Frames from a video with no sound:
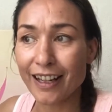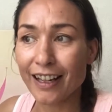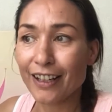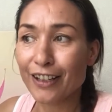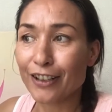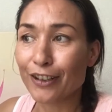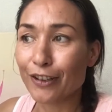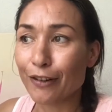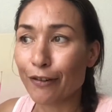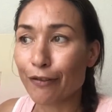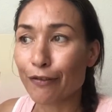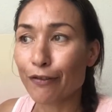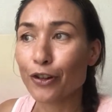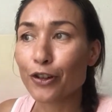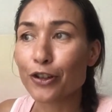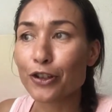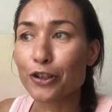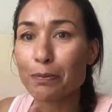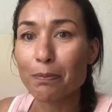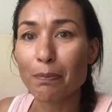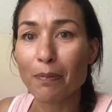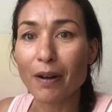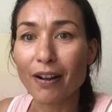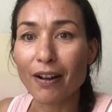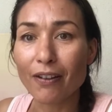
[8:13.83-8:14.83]
your first
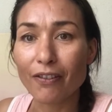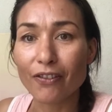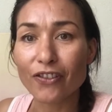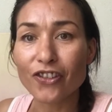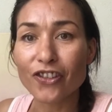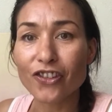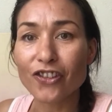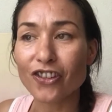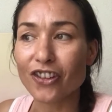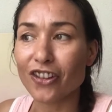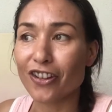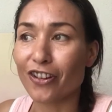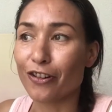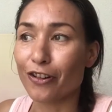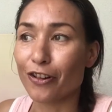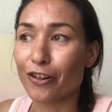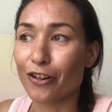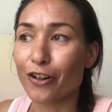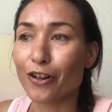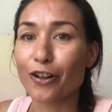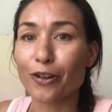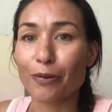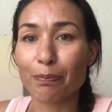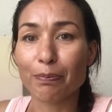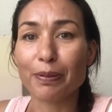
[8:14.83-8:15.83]
months
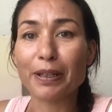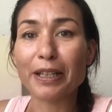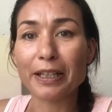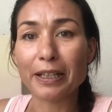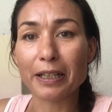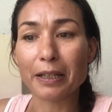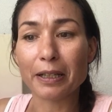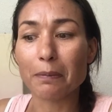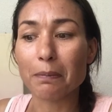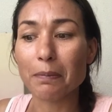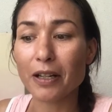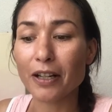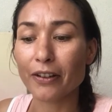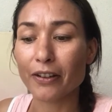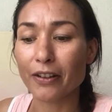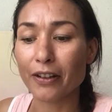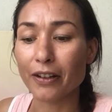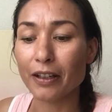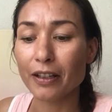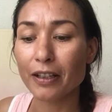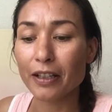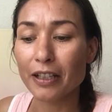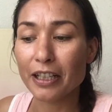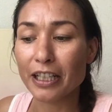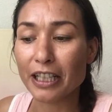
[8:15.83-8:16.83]
or being a
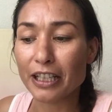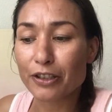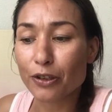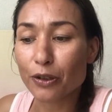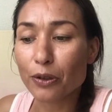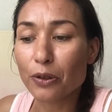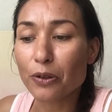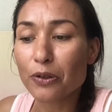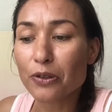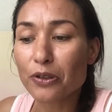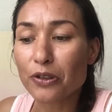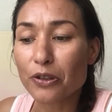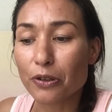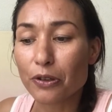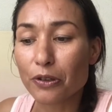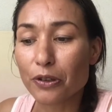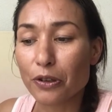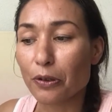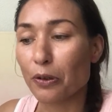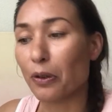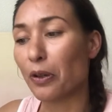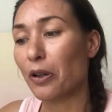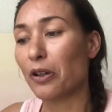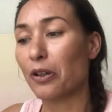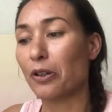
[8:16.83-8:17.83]
mother is also
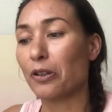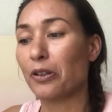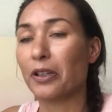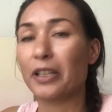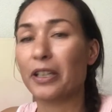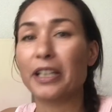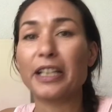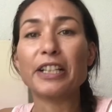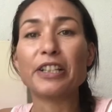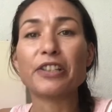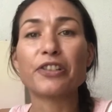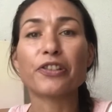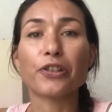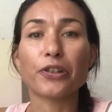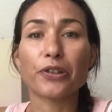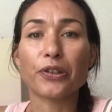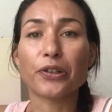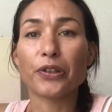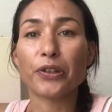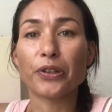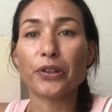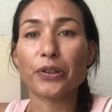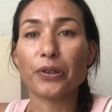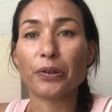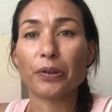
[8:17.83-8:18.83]
you are
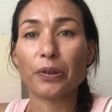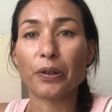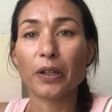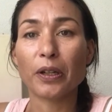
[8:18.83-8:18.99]
insecure.